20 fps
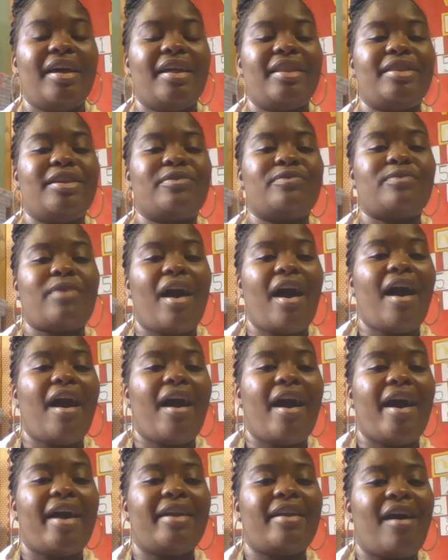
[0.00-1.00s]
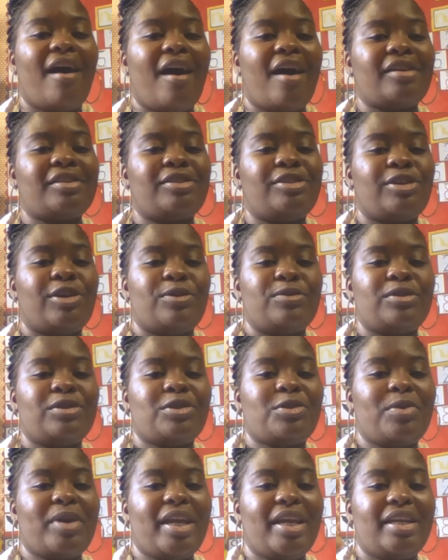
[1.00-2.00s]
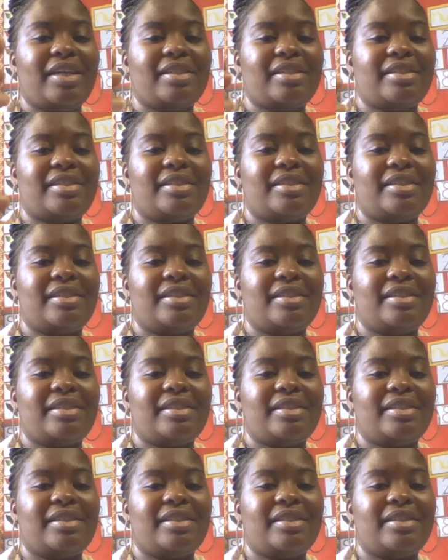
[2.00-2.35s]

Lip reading: The rod also squeaks.